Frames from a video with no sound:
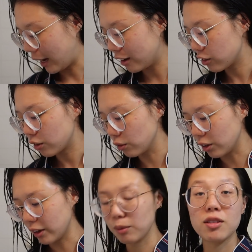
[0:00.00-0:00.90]
I had to
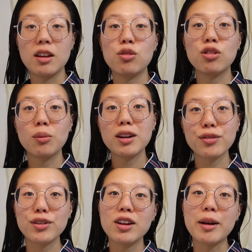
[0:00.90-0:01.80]
Google them because they have so many
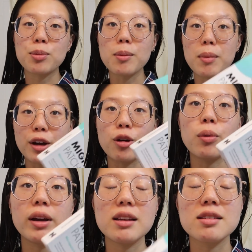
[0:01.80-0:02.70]
different types, but micro
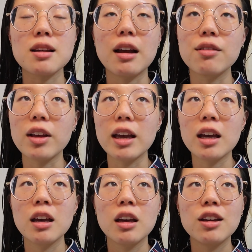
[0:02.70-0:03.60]
point is kind of
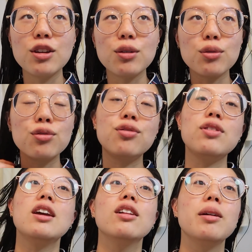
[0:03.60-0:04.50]
like you
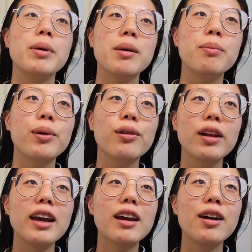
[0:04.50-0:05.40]
feel a pimple
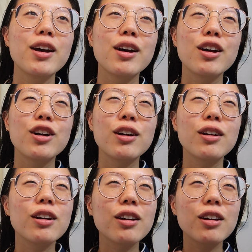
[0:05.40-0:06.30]
like
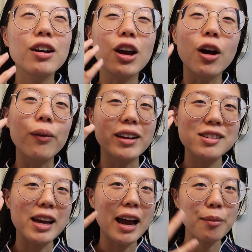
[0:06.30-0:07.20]
going
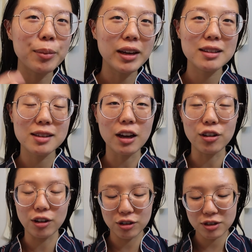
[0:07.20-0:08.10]
to happen. It's like
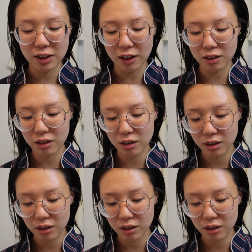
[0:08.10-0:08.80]
under your skin.